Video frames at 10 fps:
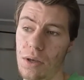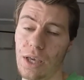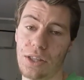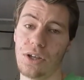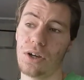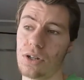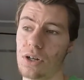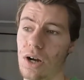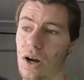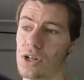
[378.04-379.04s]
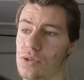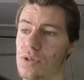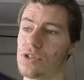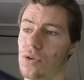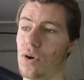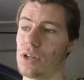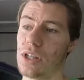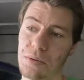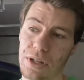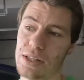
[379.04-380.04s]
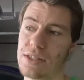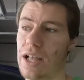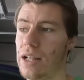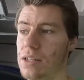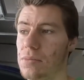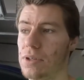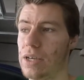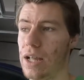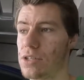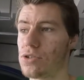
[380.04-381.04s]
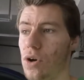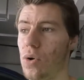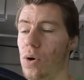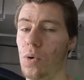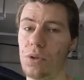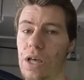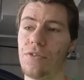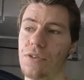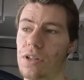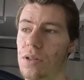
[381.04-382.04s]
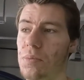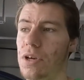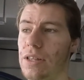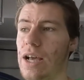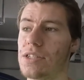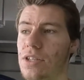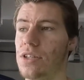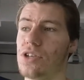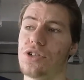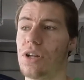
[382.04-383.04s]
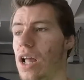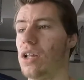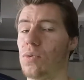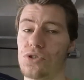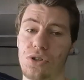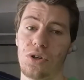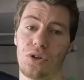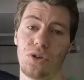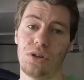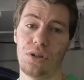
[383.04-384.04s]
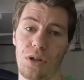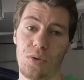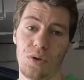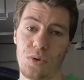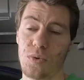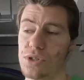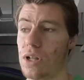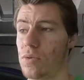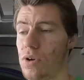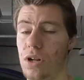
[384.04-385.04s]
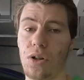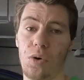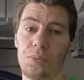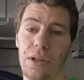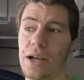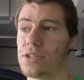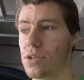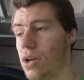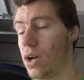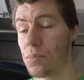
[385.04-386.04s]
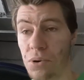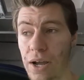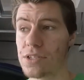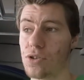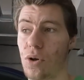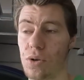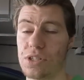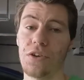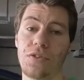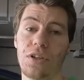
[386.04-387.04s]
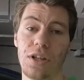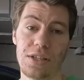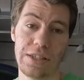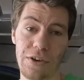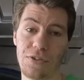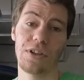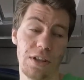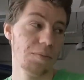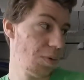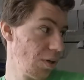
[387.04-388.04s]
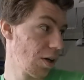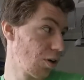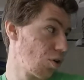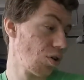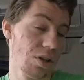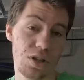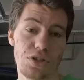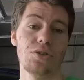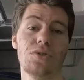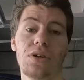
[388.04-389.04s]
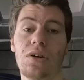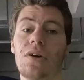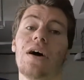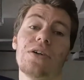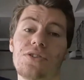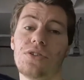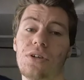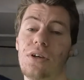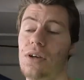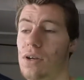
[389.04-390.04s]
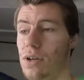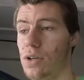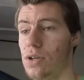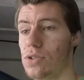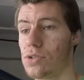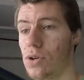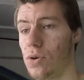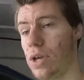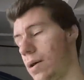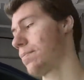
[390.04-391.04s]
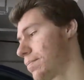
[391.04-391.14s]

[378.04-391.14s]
getting other cars, restoring them and then selling them again. So it will definitely be a nice addition, and it was in a good, it was a really low price, so it's definitely been a good addition to the garage. So yeah,